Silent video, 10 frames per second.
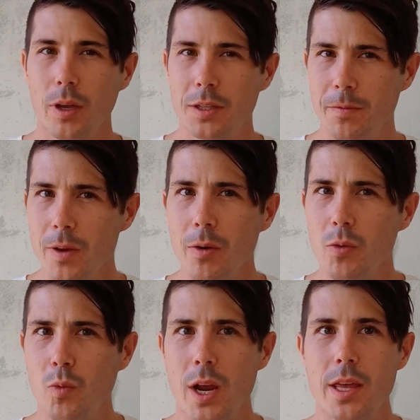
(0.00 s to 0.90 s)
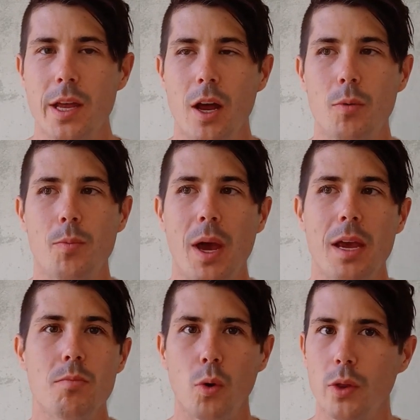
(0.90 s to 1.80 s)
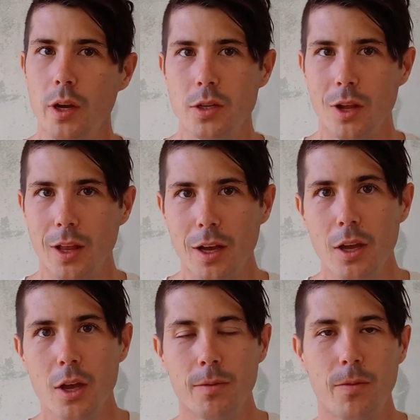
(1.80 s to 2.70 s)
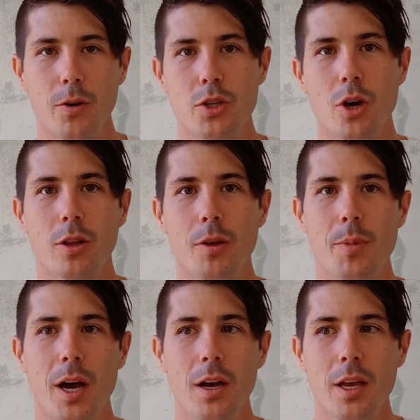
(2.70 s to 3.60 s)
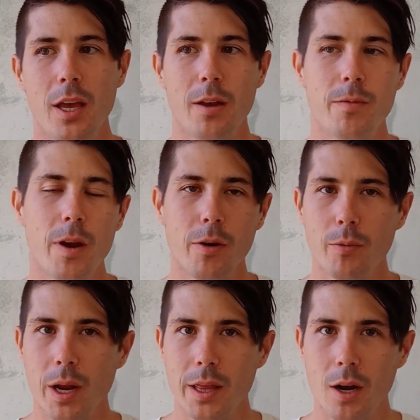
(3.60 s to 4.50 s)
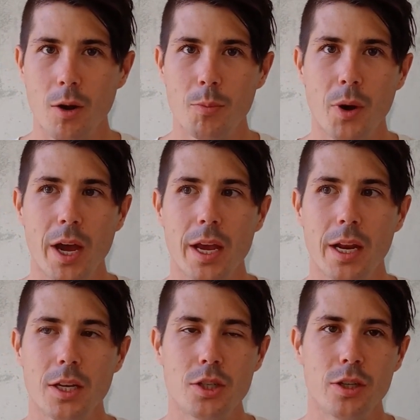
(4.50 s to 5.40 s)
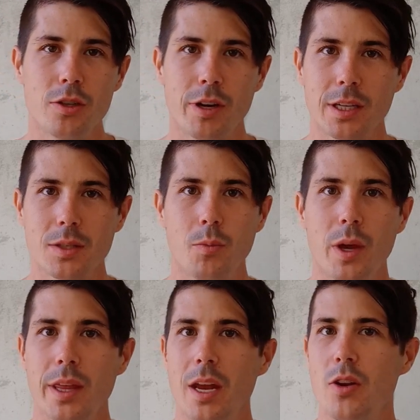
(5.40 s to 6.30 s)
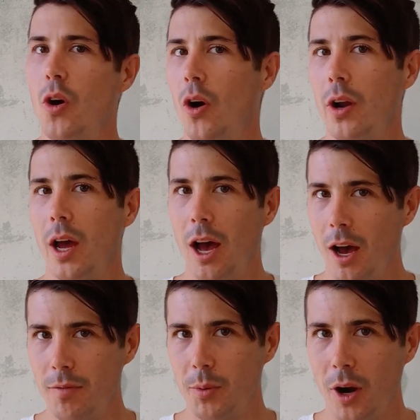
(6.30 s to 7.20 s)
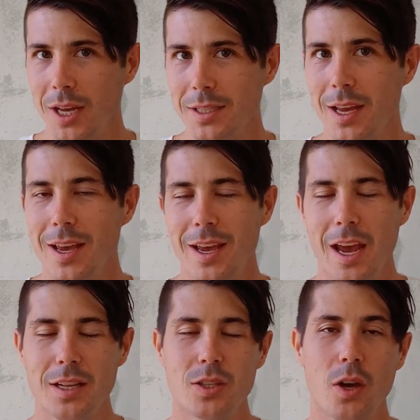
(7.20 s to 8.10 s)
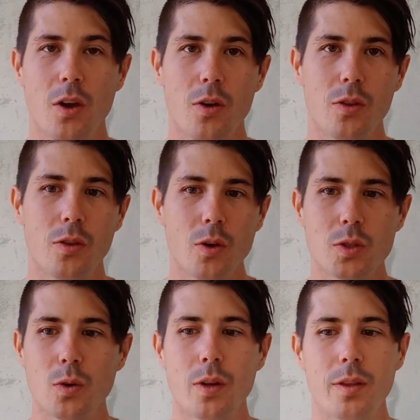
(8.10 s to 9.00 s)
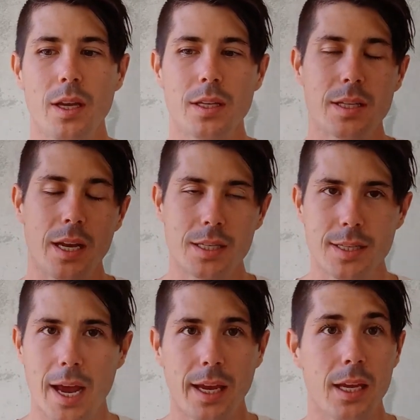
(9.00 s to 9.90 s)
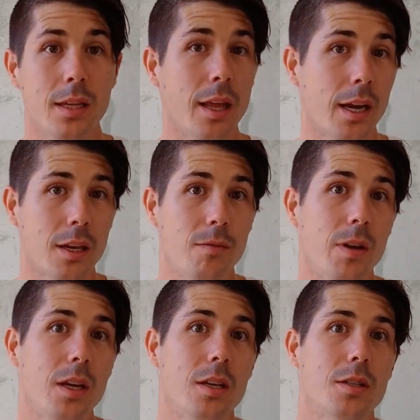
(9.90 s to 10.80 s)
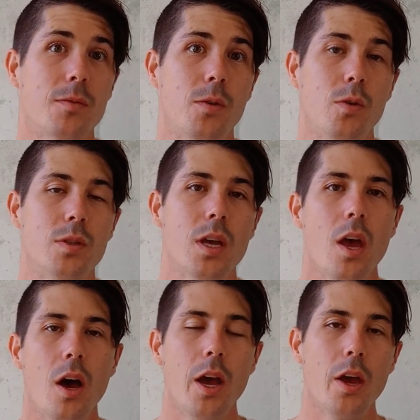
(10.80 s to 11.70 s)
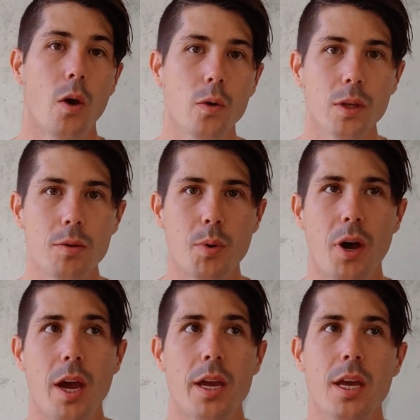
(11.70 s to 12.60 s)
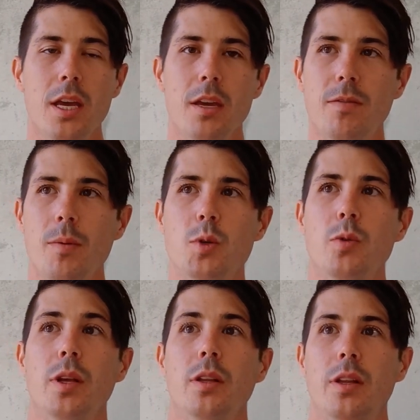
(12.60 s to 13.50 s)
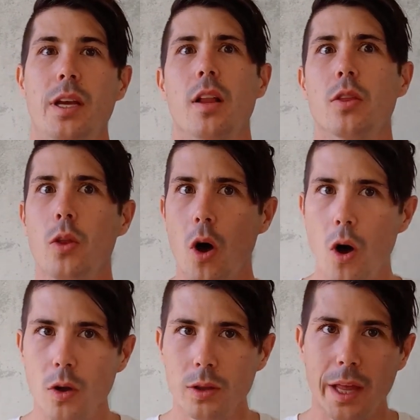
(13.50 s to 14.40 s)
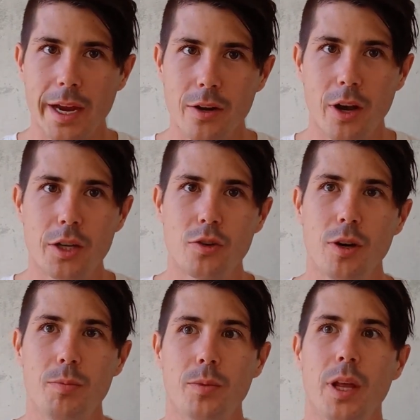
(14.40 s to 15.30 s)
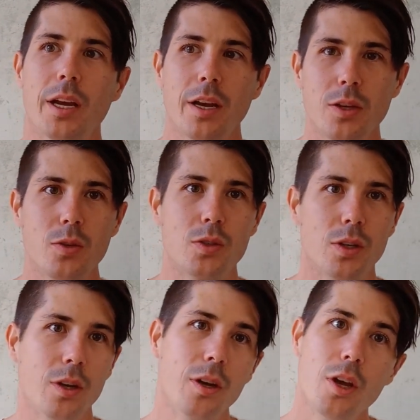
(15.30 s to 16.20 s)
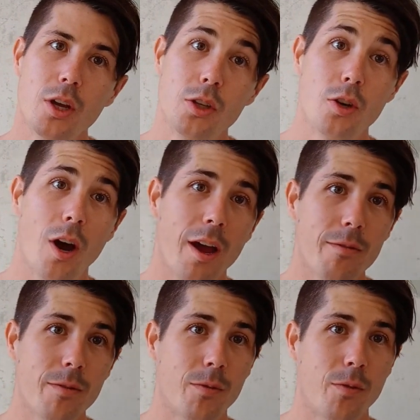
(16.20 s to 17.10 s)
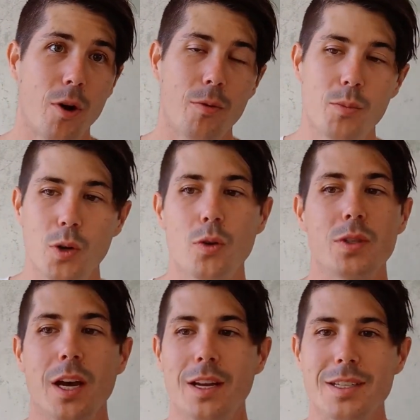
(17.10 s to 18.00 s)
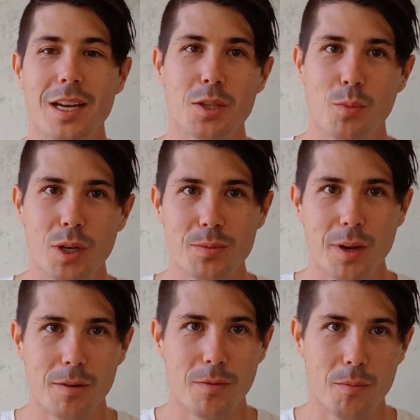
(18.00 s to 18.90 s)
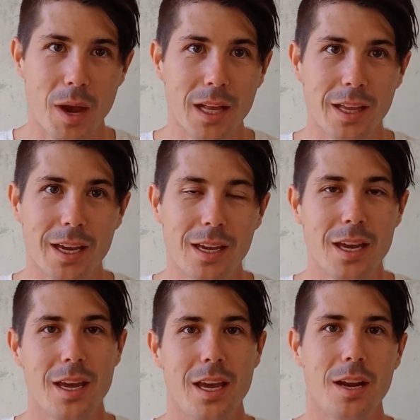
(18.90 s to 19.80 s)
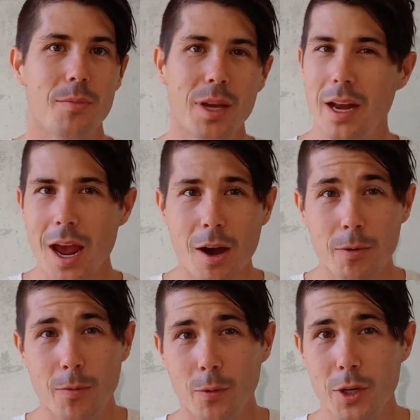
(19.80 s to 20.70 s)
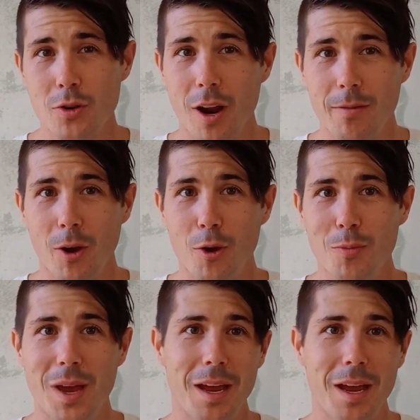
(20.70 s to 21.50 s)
it's very rare that I would pay more than a dollar for a chocolate bar, and very rare that I would buy energy drinks when they're not half price. And so those sort of things that are snacky, that are convenience foods, I only buy if I'm doing like a long late night trip. Like I used to drive from Noosa down to Brisbane for Melee, and it'd be an hour 40 drive home